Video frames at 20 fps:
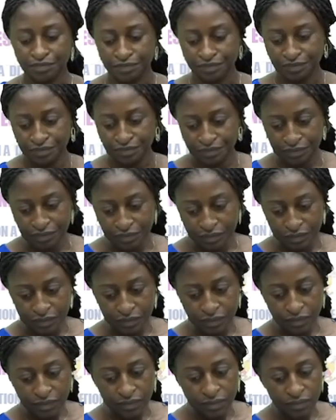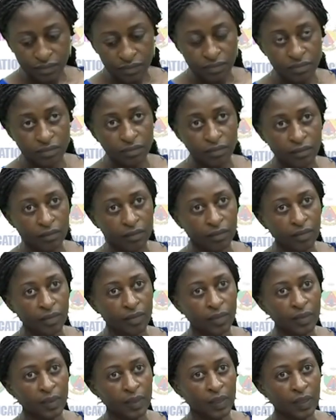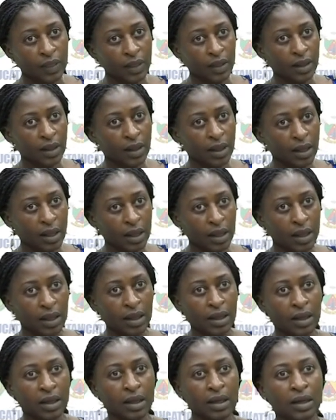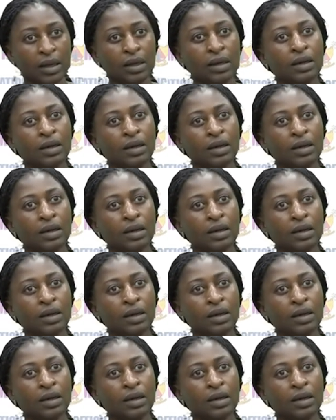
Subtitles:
Nothing is said.